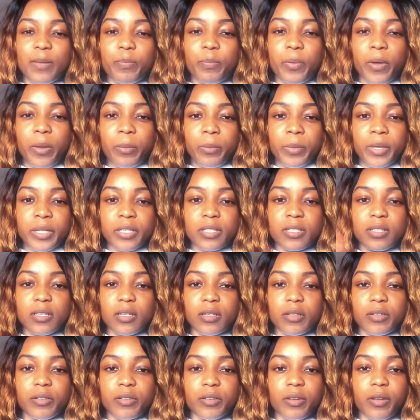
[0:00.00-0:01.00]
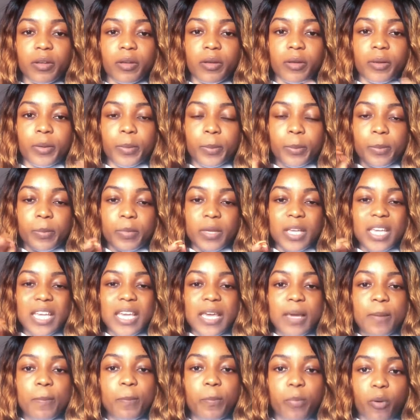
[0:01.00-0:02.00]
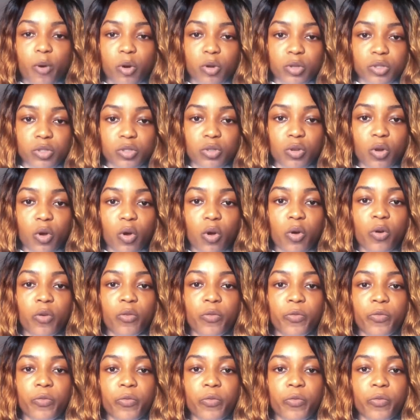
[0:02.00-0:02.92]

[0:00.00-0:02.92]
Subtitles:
permit import of